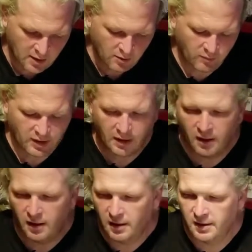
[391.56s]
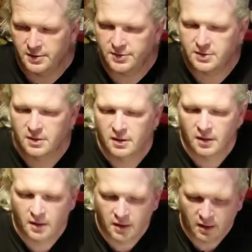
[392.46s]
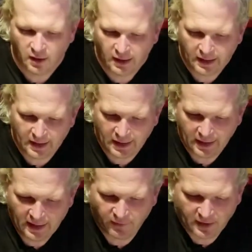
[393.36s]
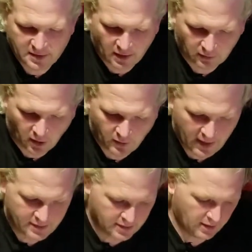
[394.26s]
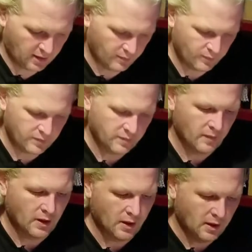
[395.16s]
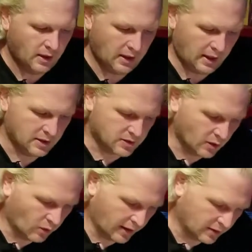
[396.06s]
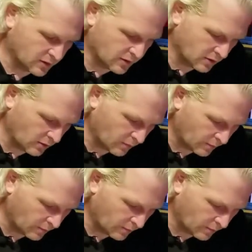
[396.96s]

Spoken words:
because if it's a low density, it's going to